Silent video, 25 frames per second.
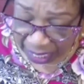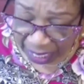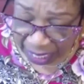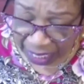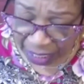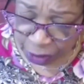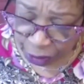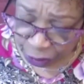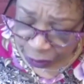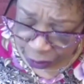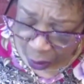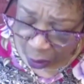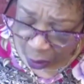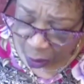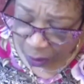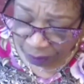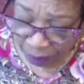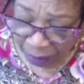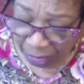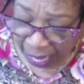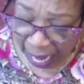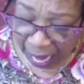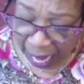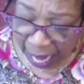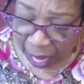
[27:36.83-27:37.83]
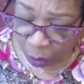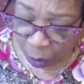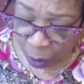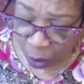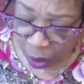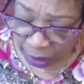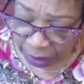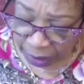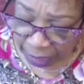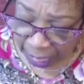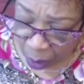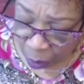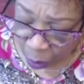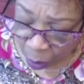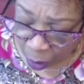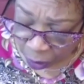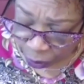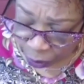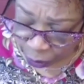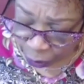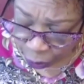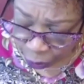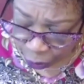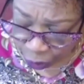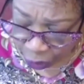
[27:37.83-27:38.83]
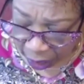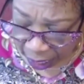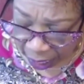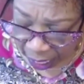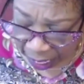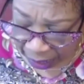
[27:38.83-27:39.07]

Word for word: And so I want you to